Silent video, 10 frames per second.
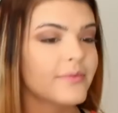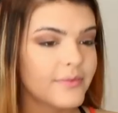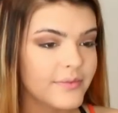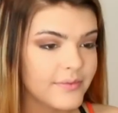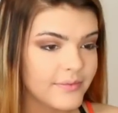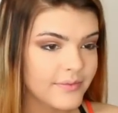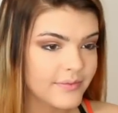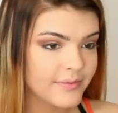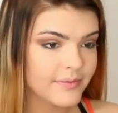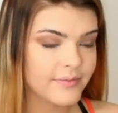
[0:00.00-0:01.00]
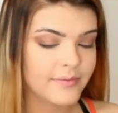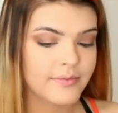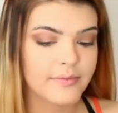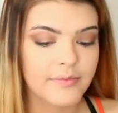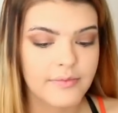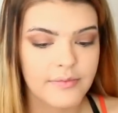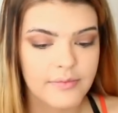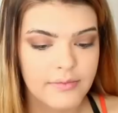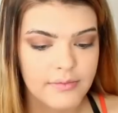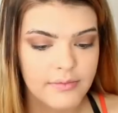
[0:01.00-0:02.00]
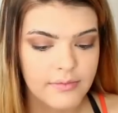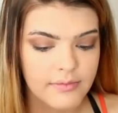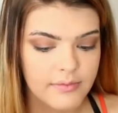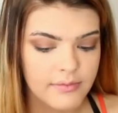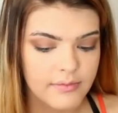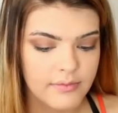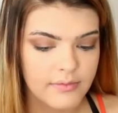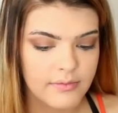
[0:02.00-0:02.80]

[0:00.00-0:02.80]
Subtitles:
(silent)